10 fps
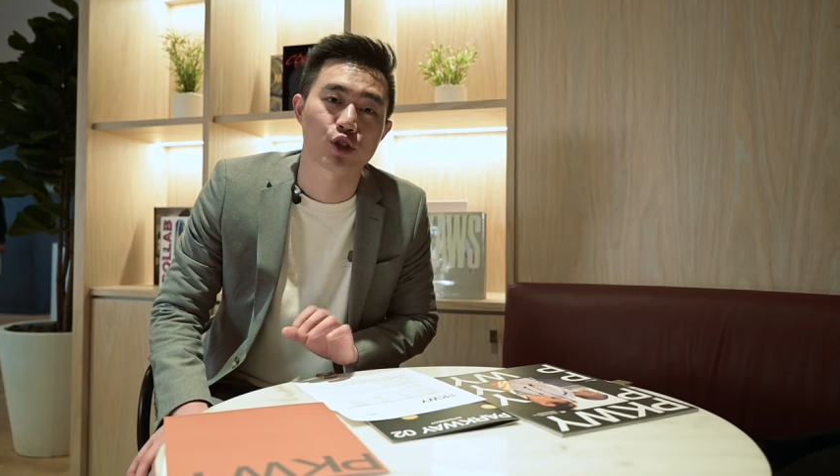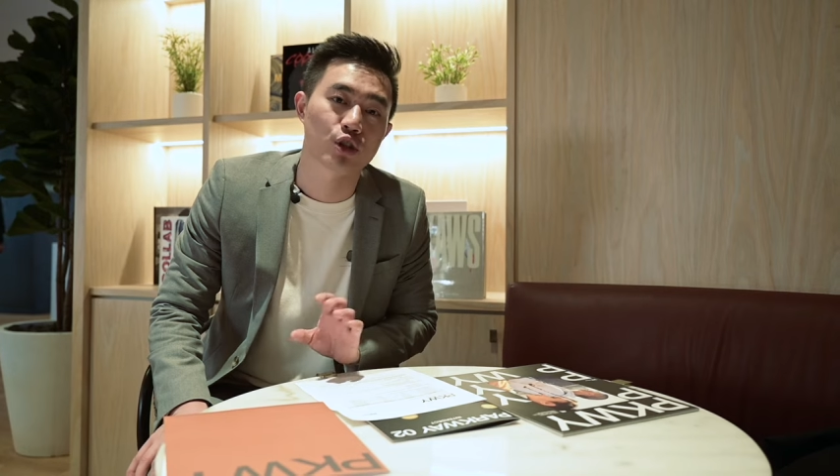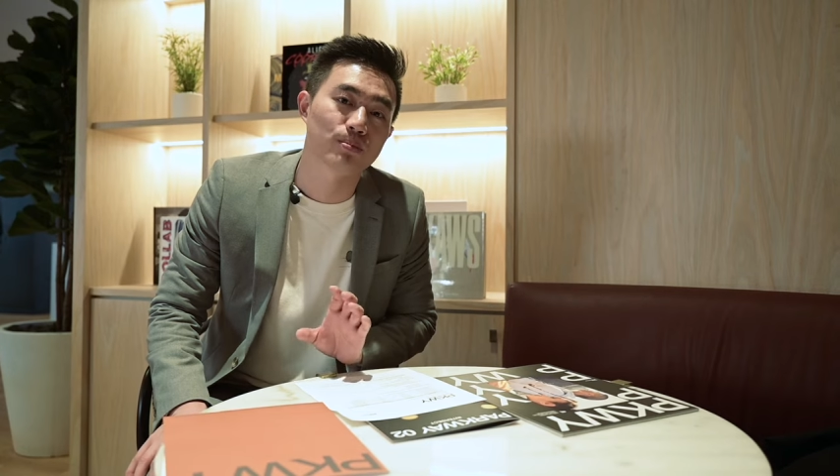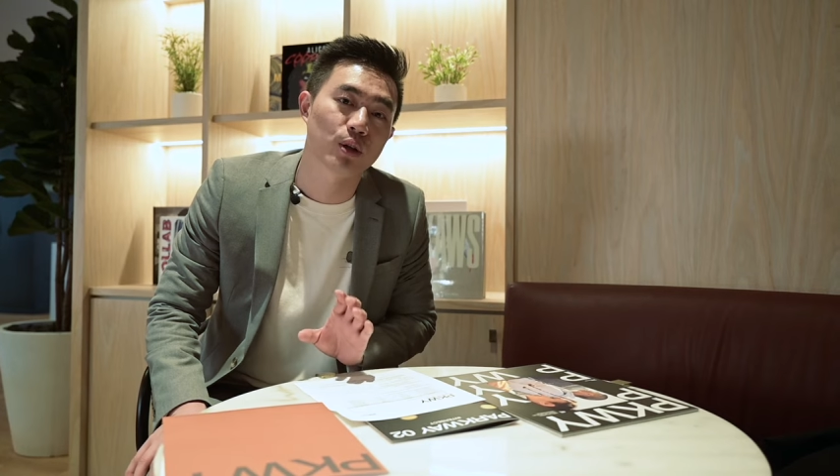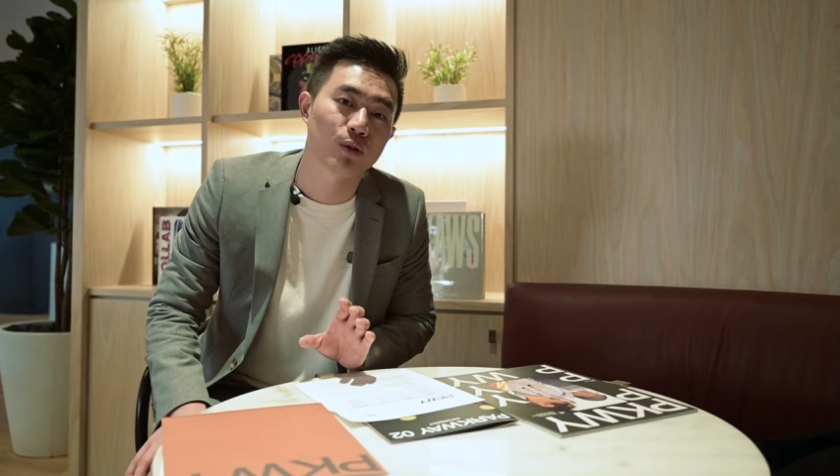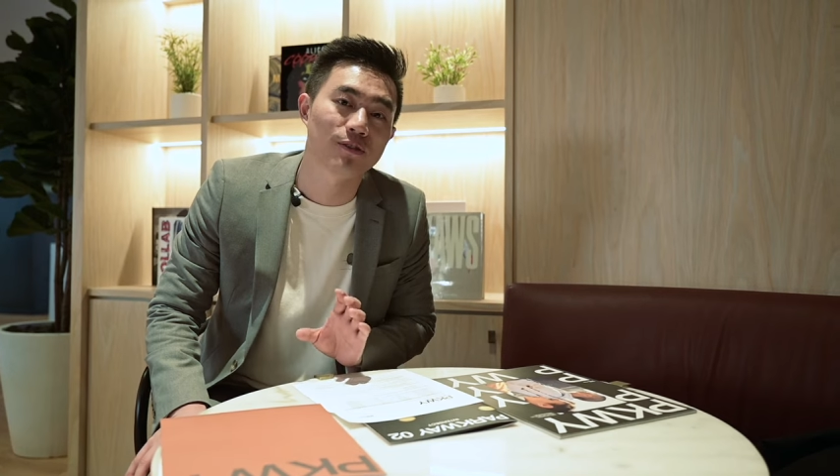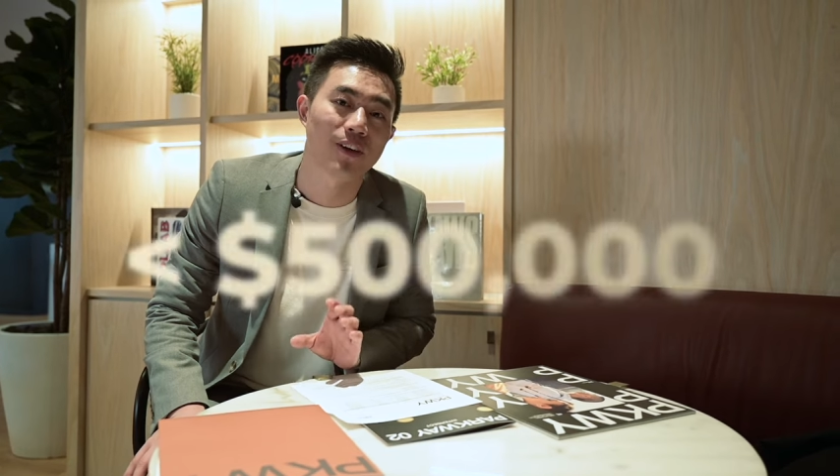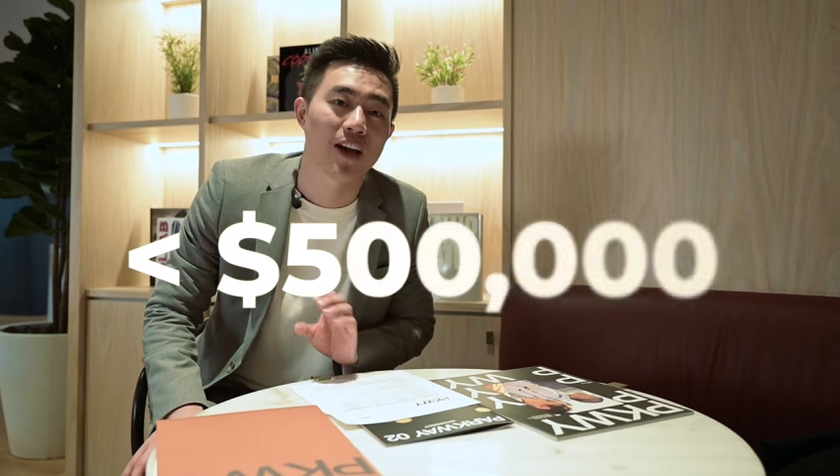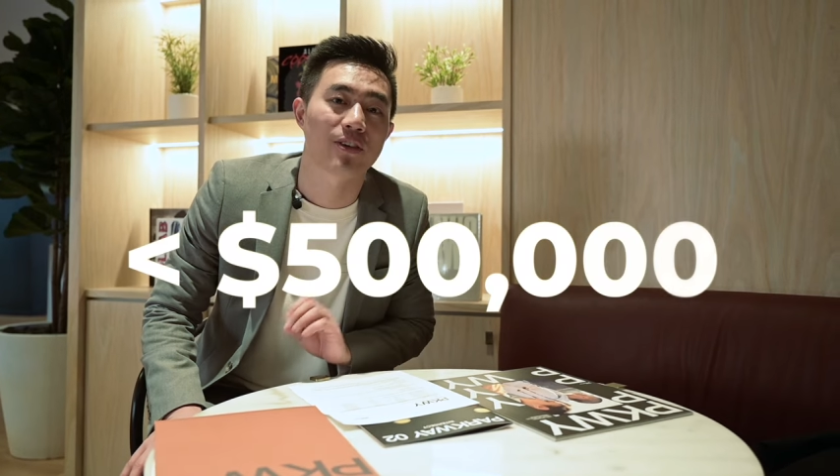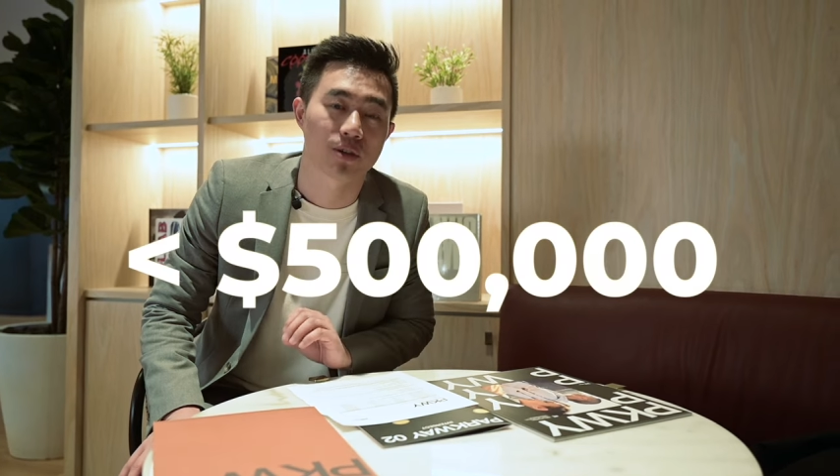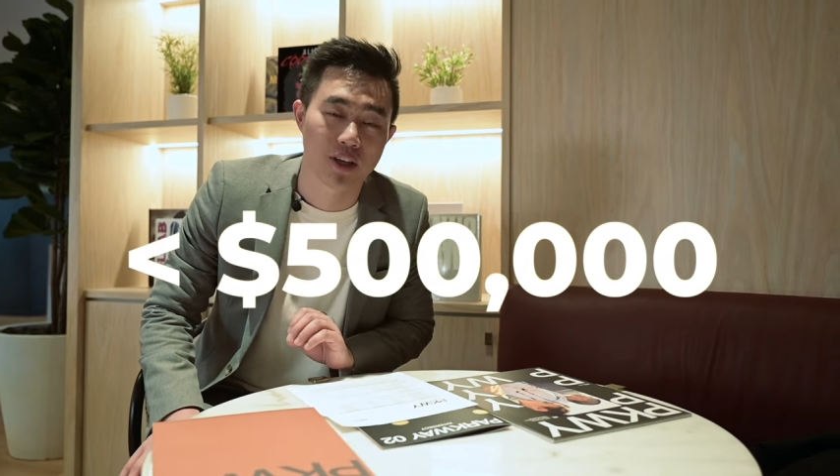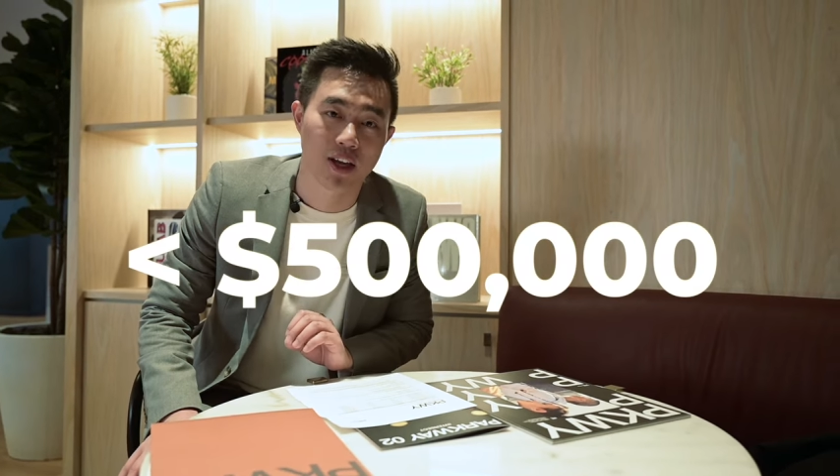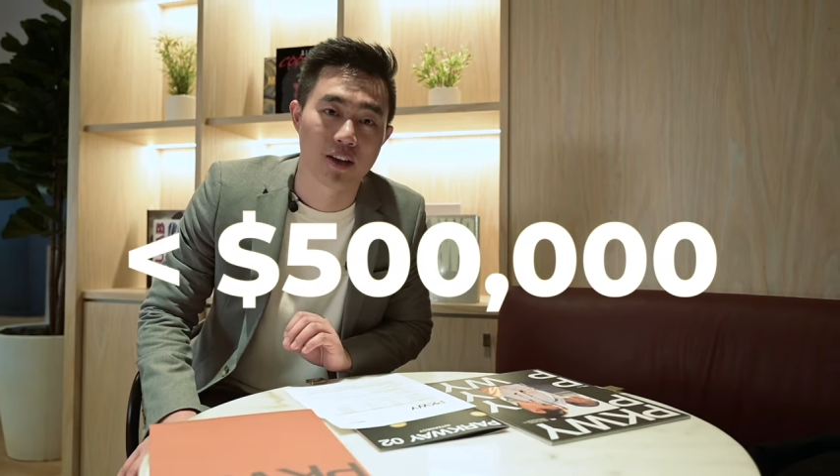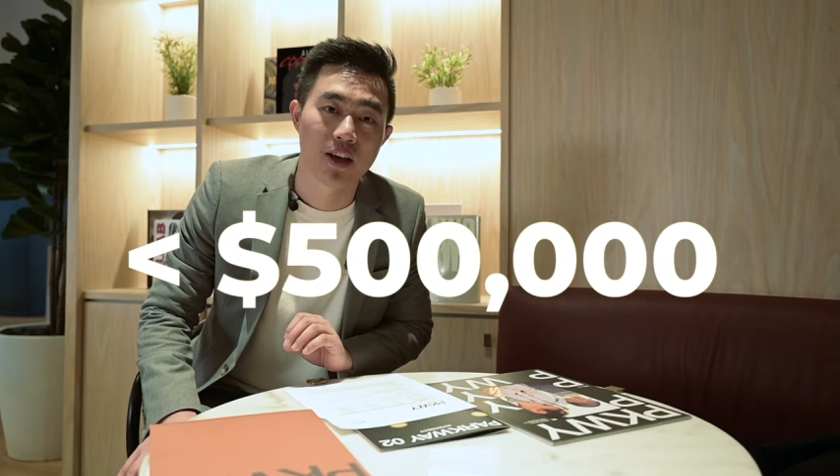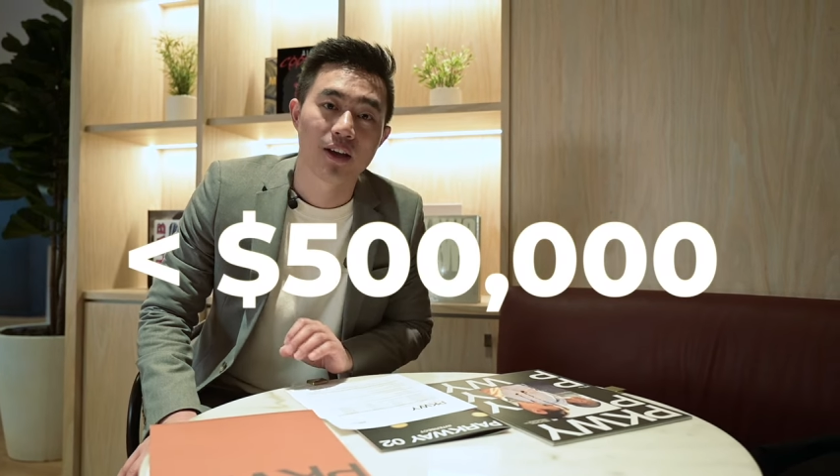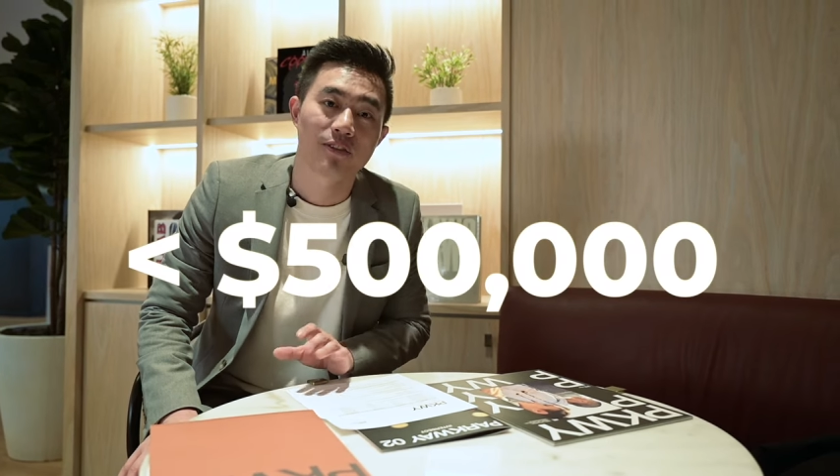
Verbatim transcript: just below 500K.